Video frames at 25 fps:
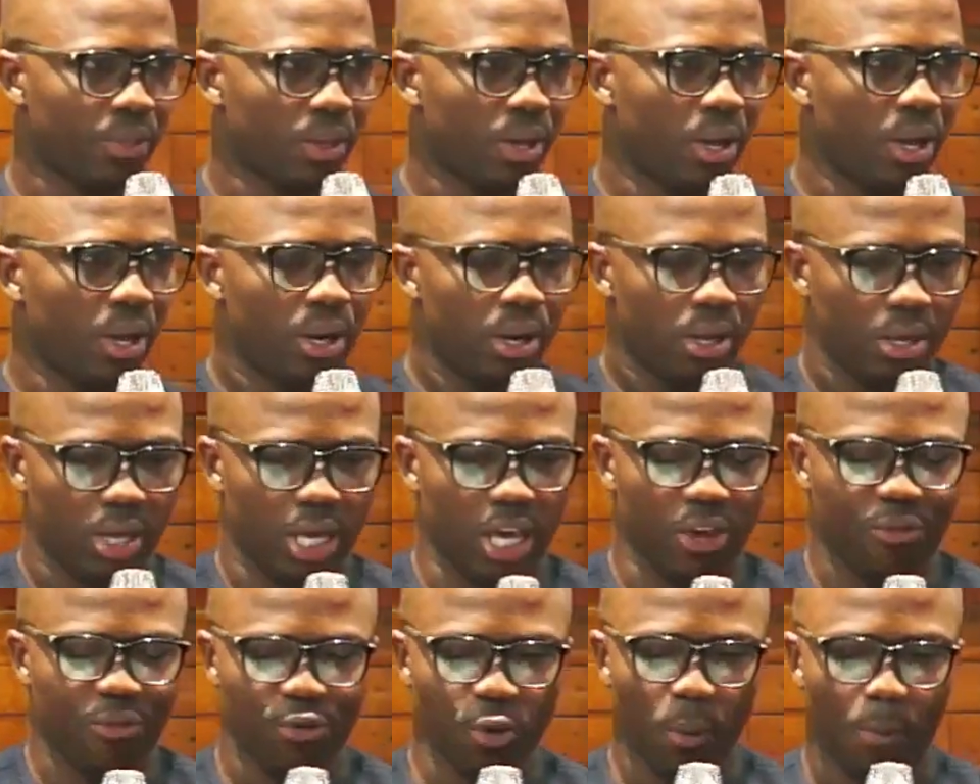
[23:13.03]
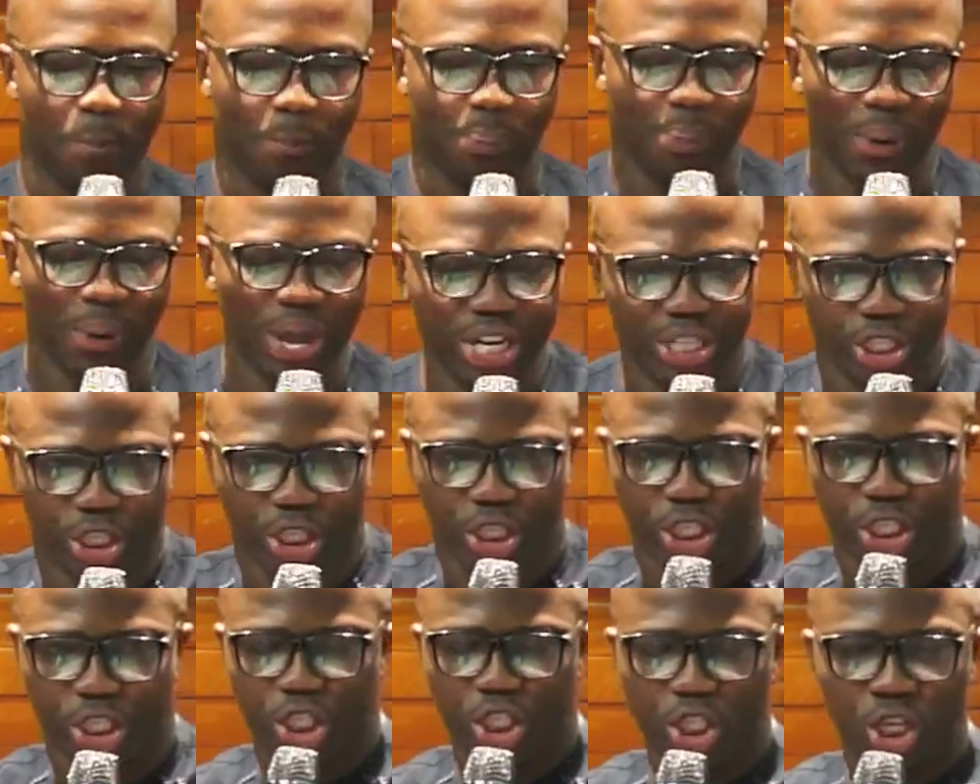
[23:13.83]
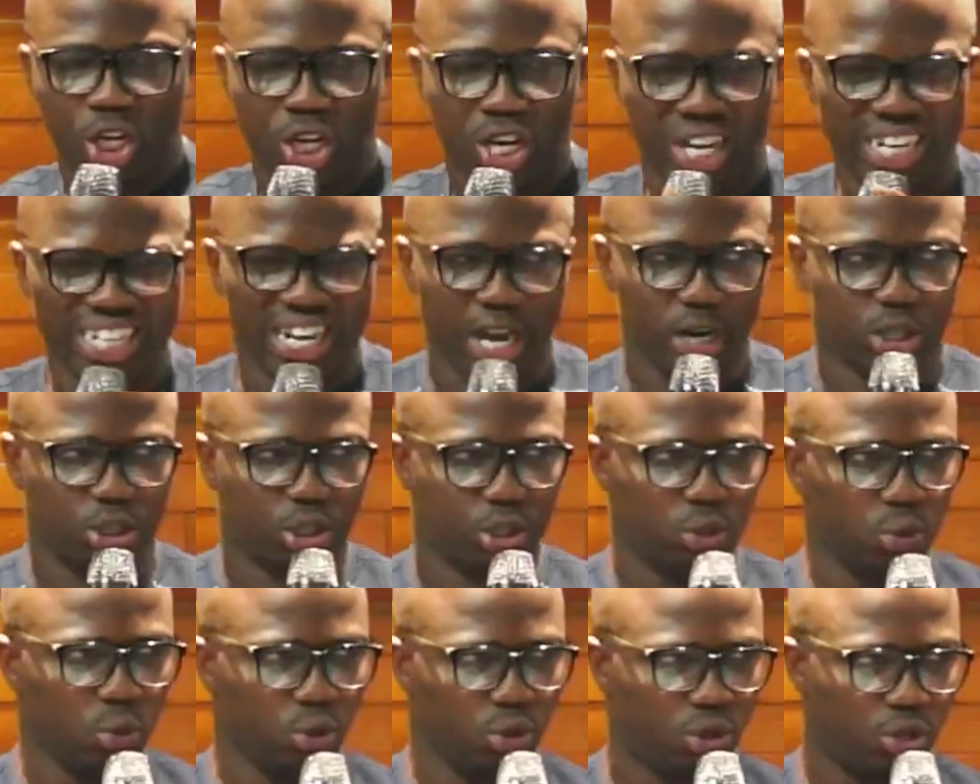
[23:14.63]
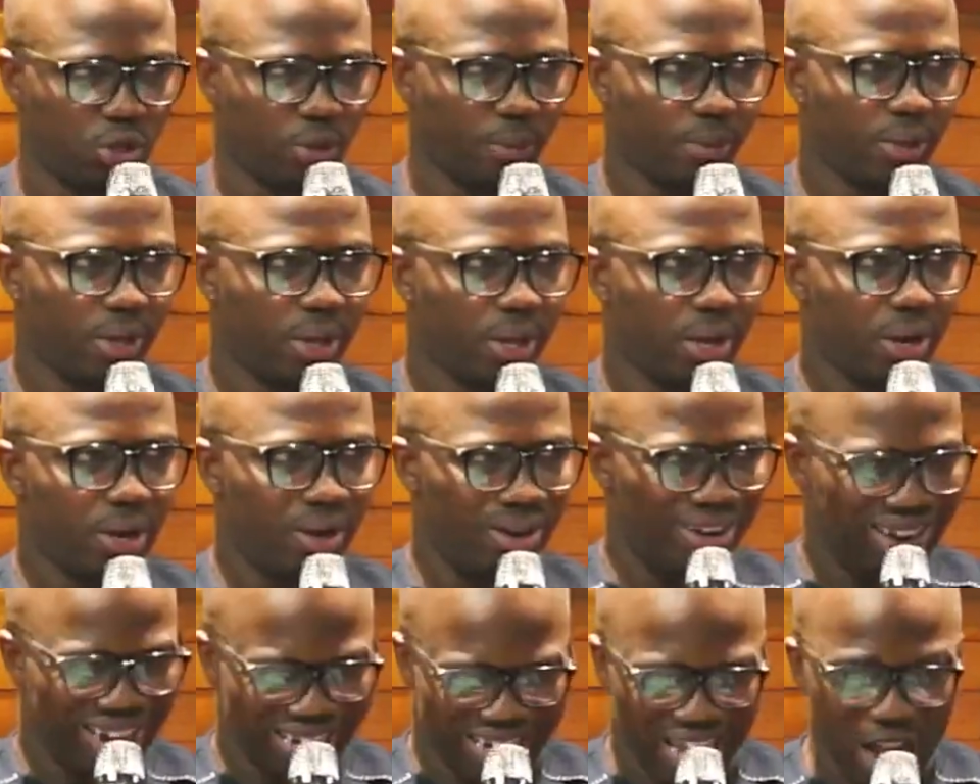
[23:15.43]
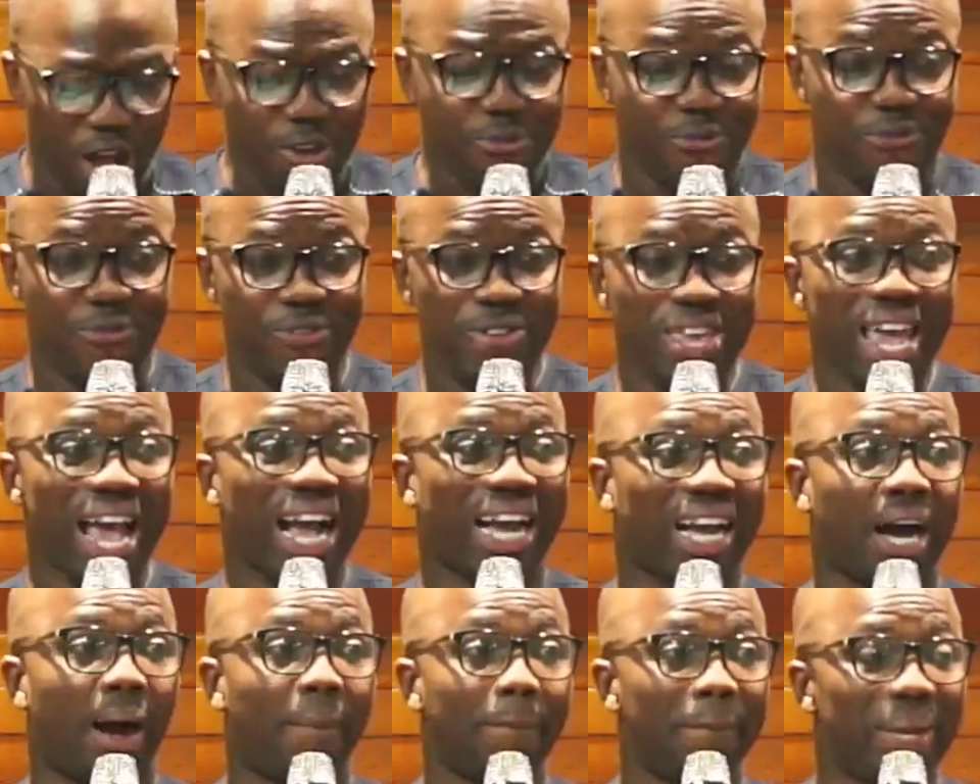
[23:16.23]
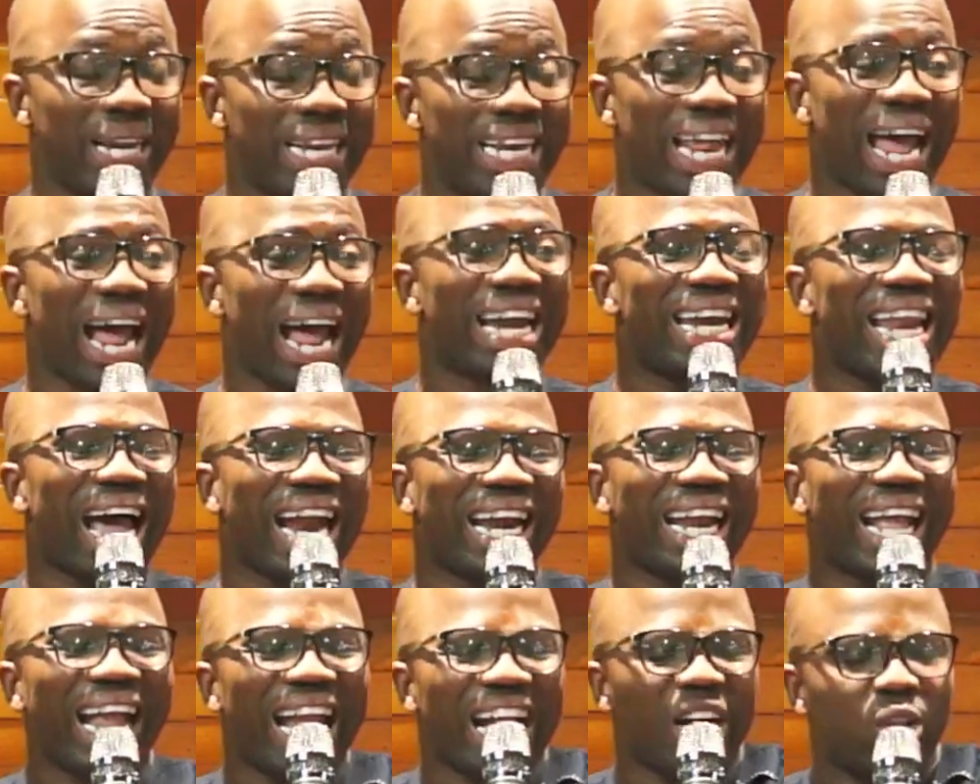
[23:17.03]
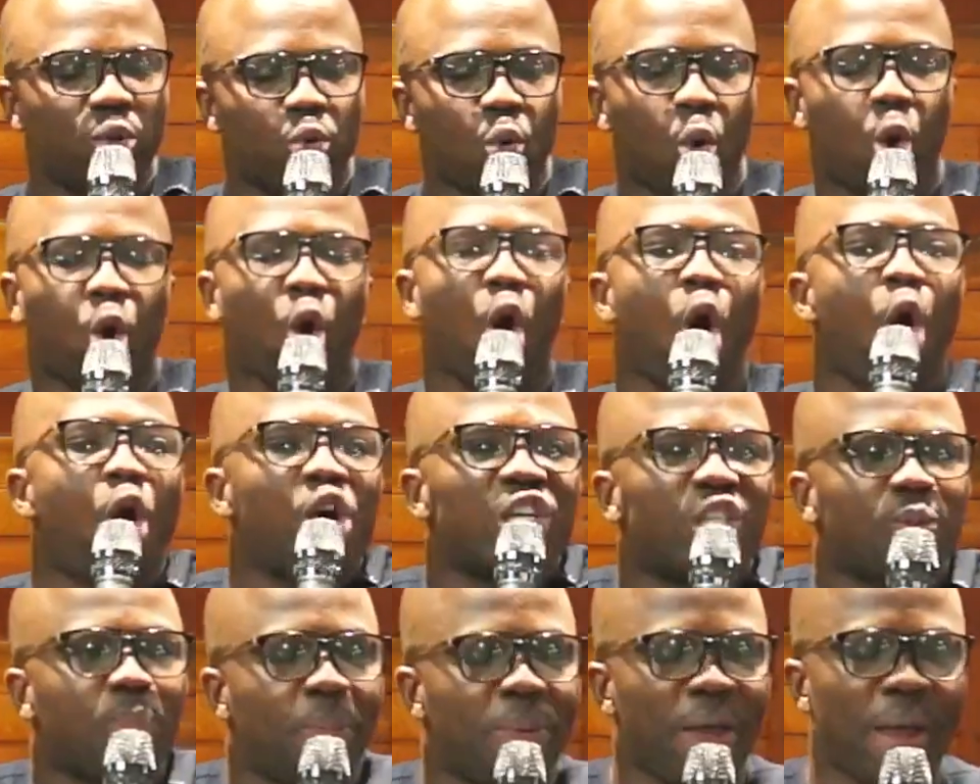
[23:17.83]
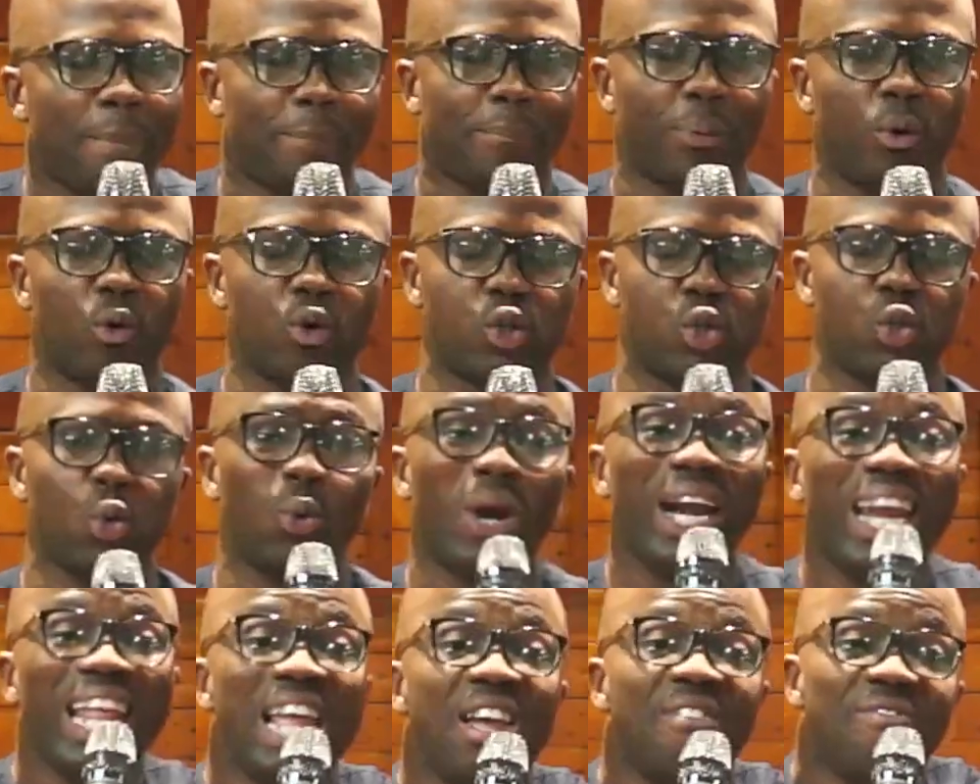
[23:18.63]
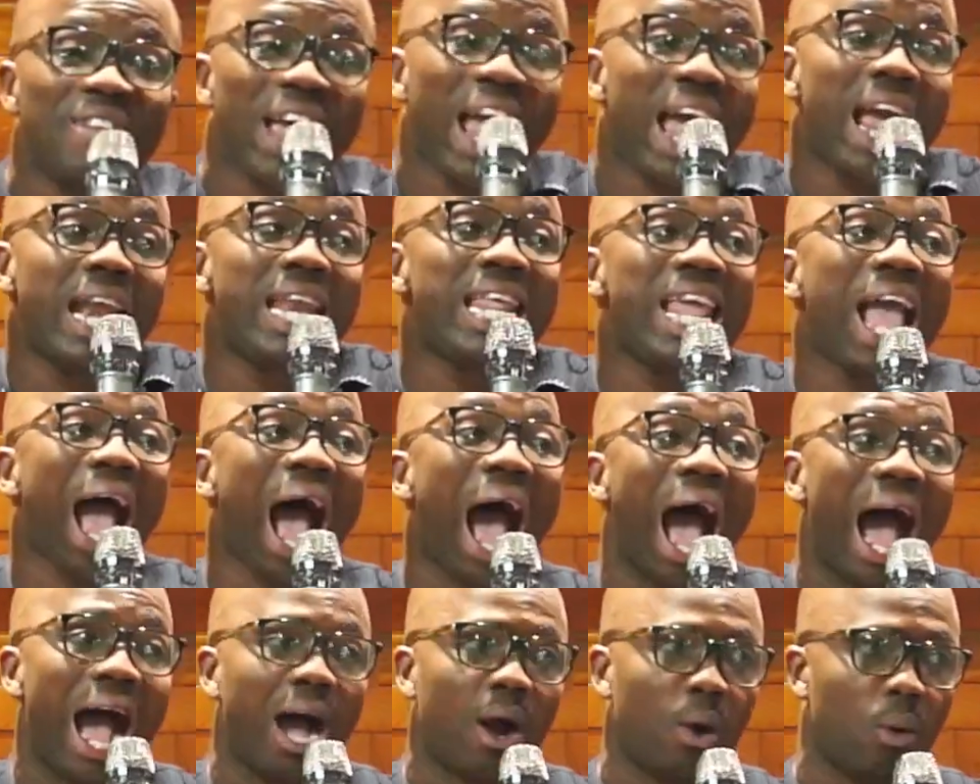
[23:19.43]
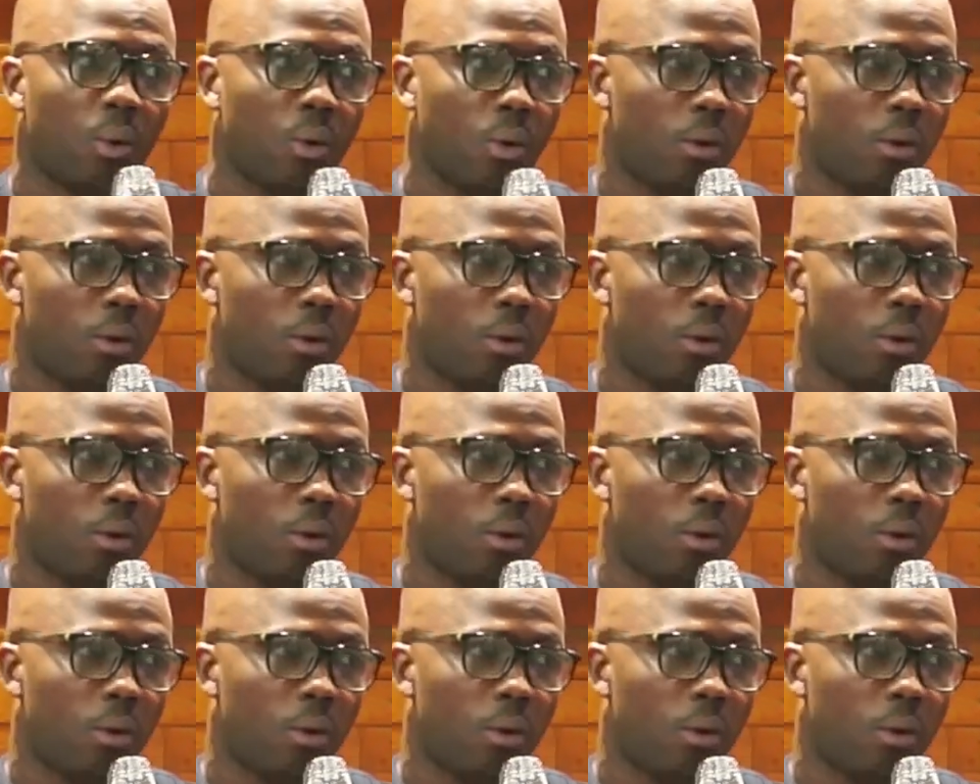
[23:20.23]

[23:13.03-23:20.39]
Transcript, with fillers: if you preach the truth, that fear can be there that it will cause people to live anyhow.